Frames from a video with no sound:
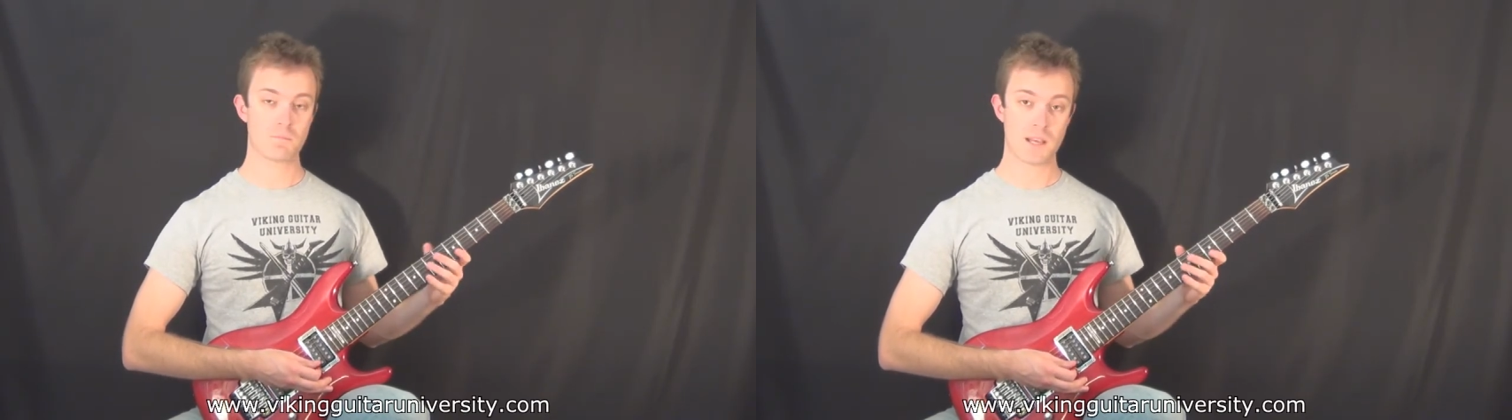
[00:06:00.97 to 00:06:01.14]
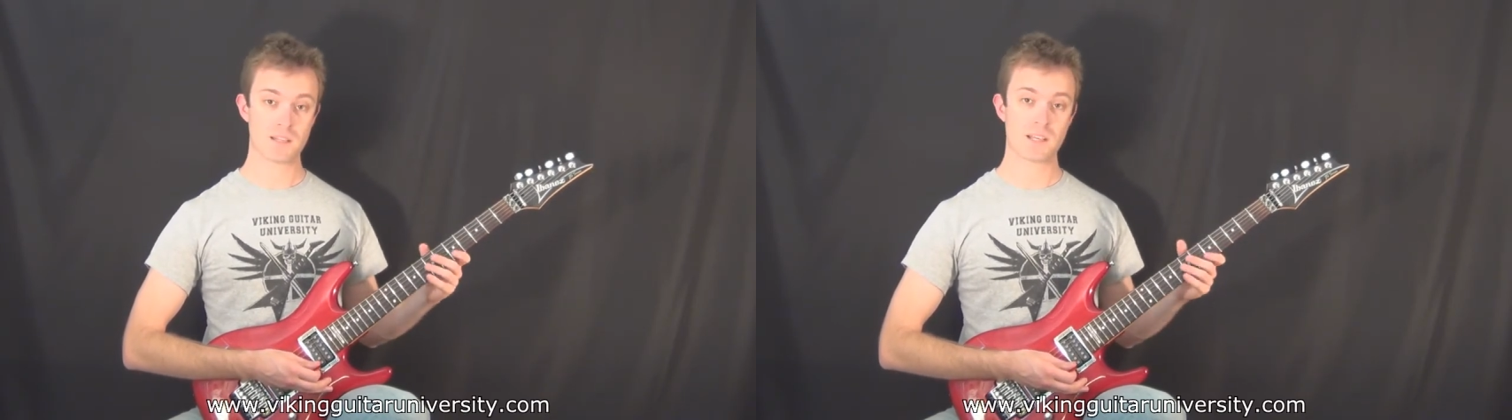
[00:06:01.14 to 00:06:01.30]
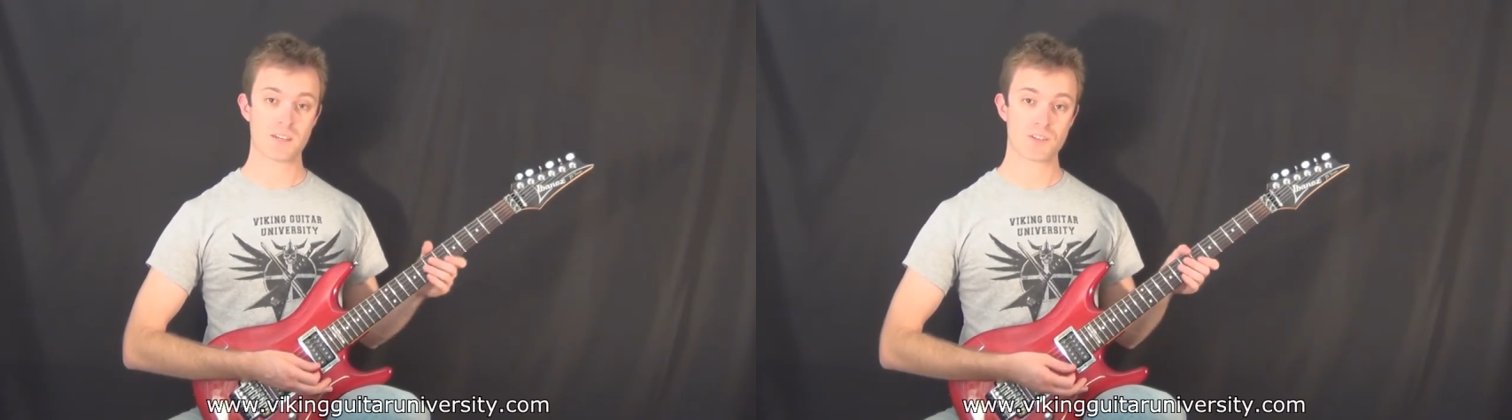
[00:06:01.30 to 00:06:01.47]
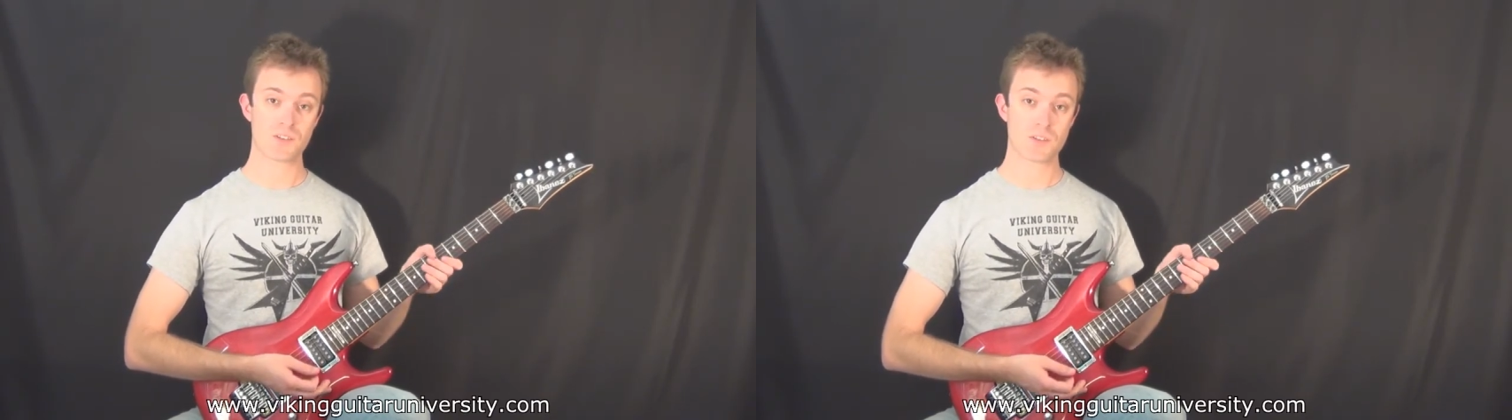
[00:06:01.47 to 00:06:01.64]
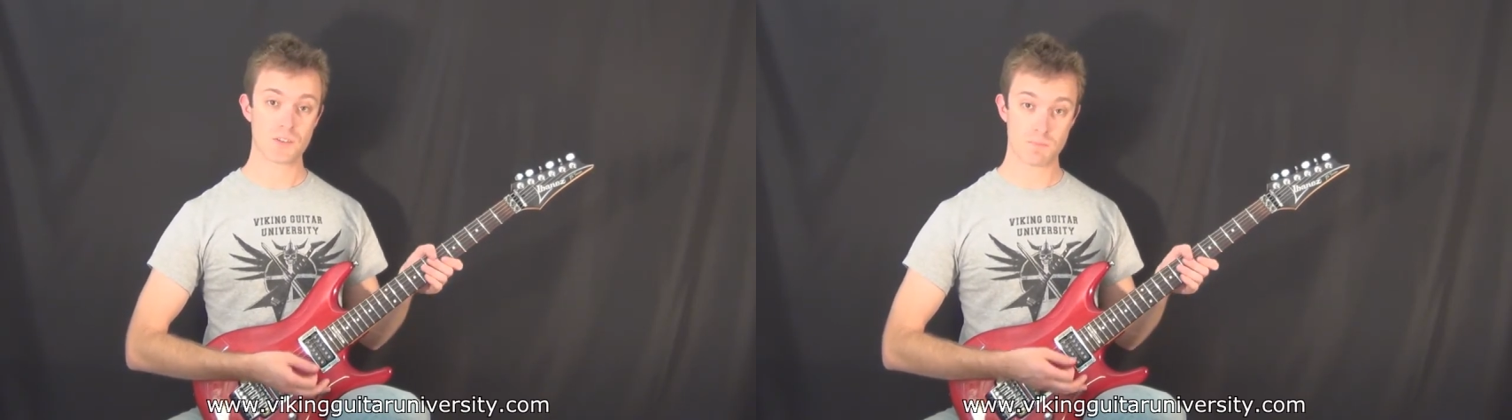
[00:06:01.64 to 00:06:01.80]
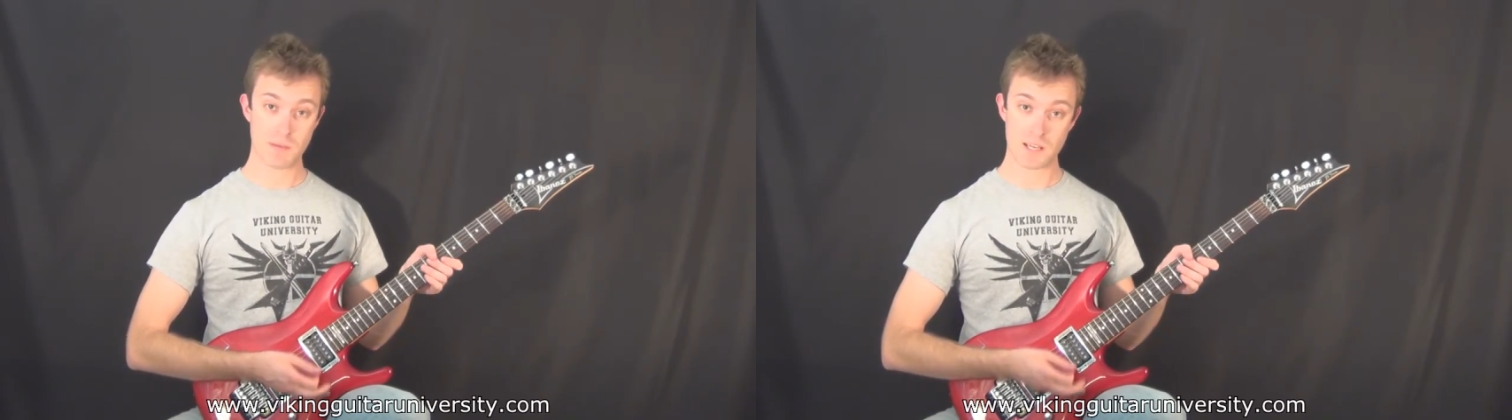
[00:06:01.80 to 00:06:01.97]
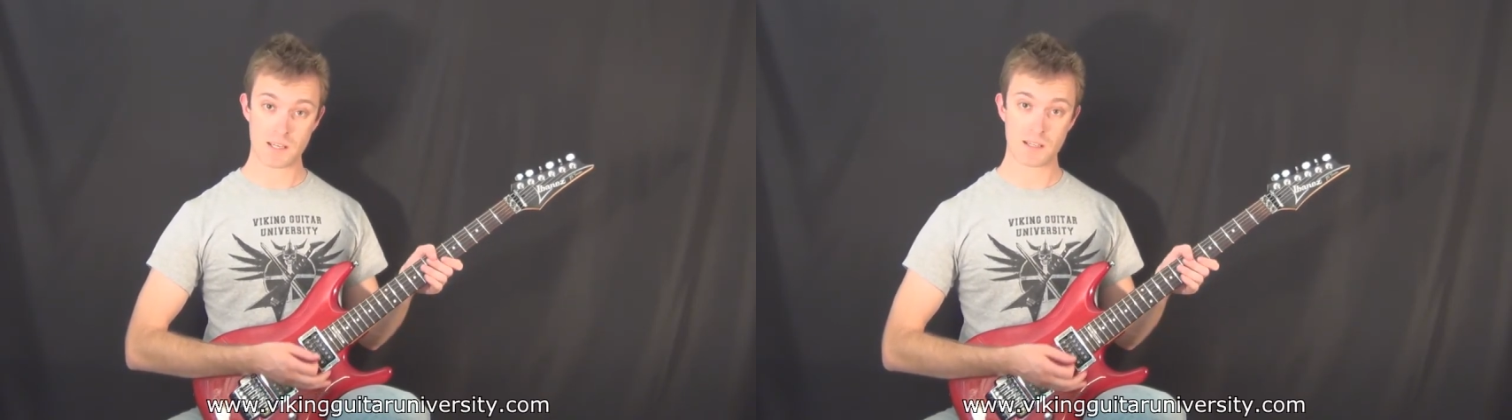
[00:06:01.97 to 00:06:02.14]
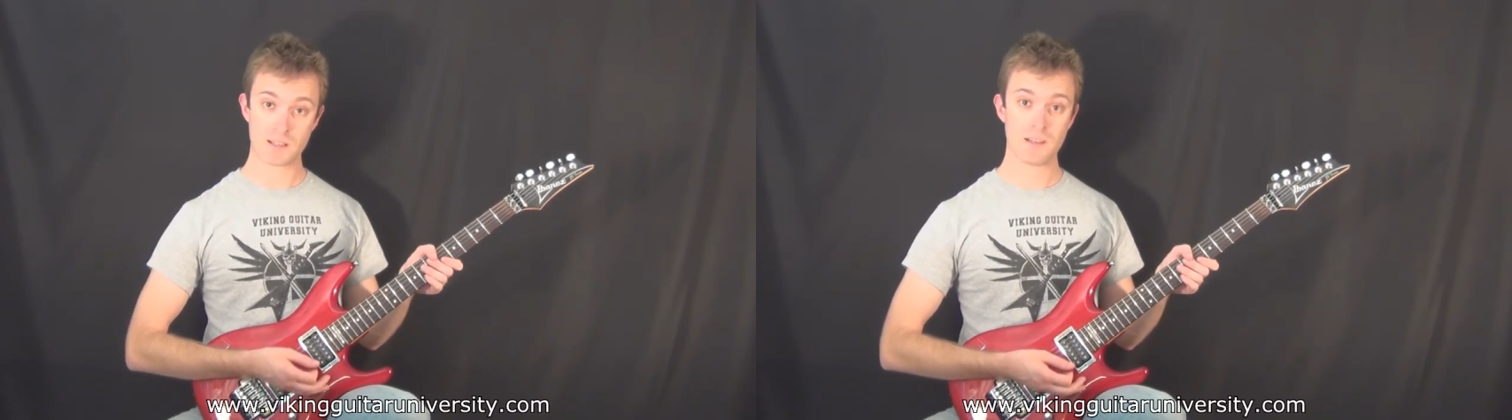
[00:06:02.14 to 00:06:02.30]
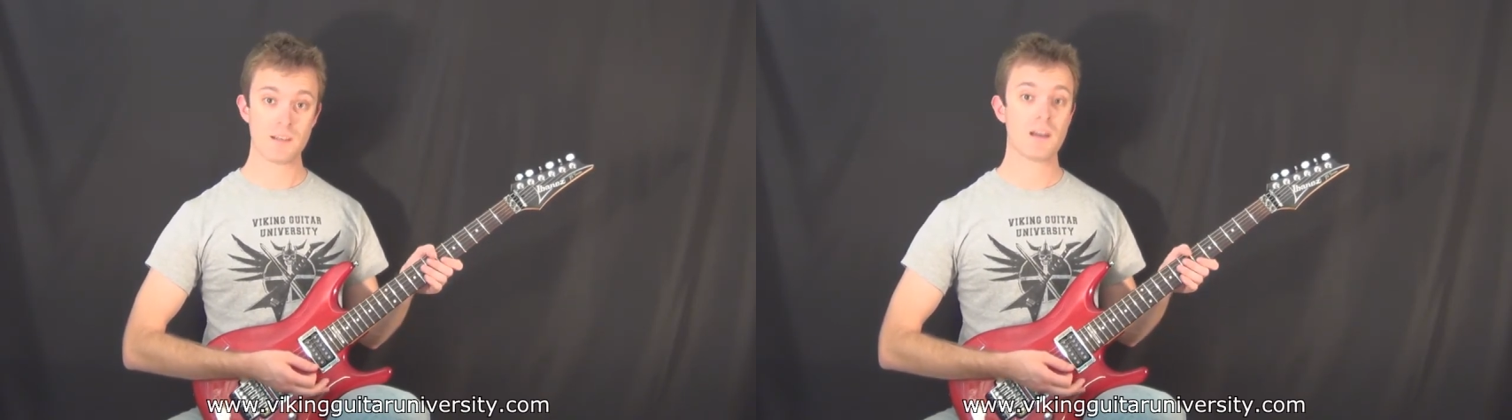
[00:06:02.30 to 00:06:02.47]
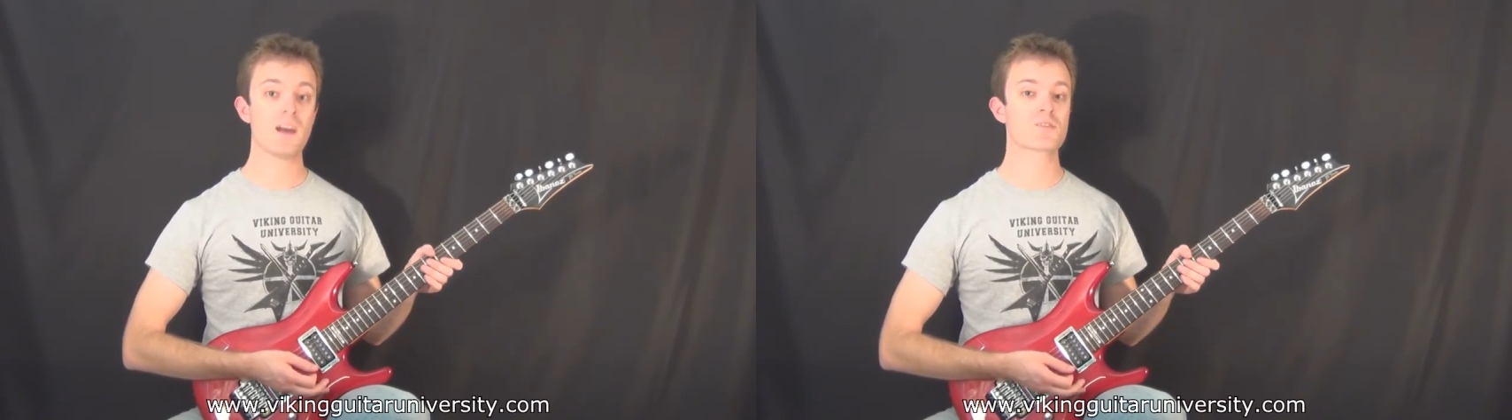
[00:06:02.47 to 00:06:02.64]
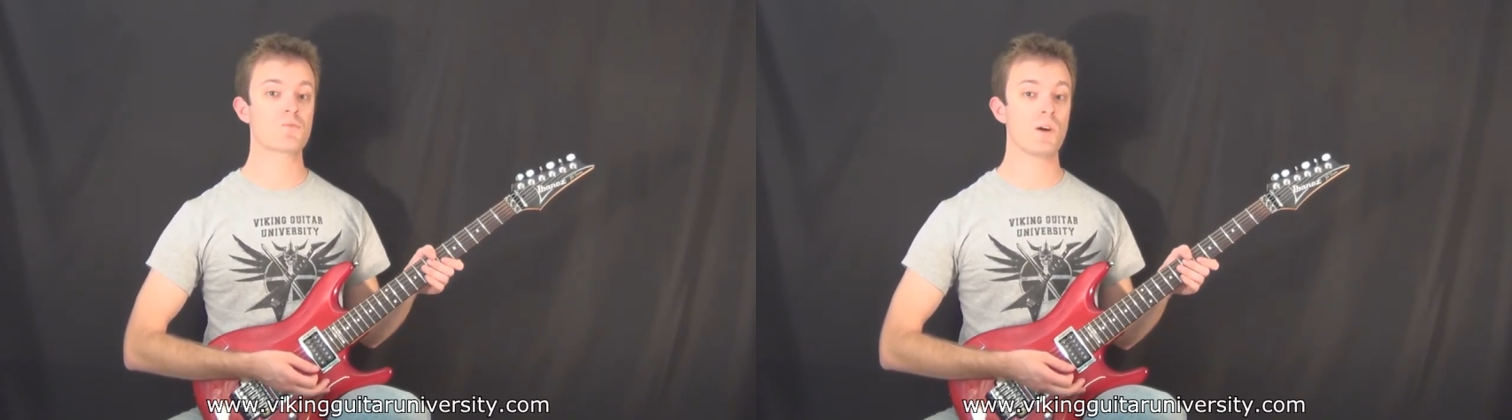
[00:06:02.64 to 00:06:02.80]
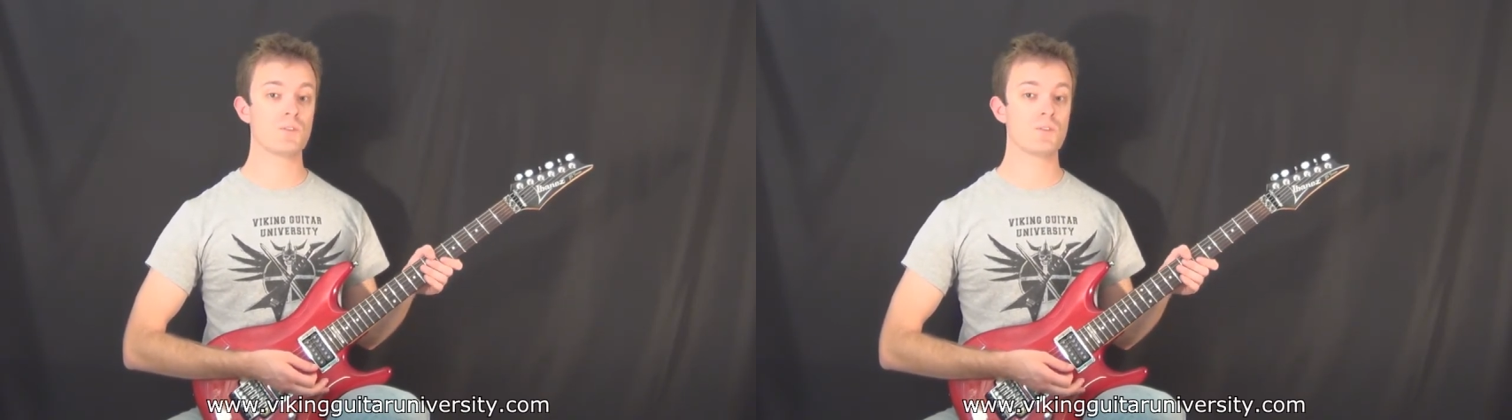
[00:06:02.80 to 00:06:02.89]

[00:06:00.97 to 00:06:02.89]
Pay attention to the picking as